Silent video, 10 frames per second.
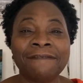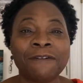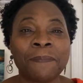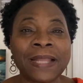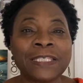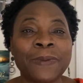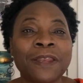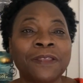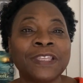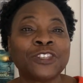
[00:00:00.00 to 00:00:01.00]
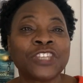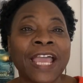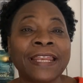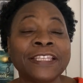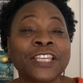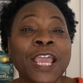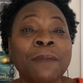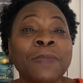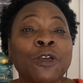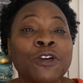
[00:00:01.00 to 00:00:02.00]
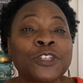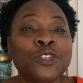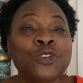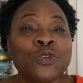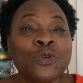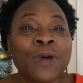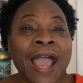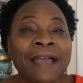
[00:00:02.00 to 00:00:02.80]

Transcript: for participating on this challenge, because you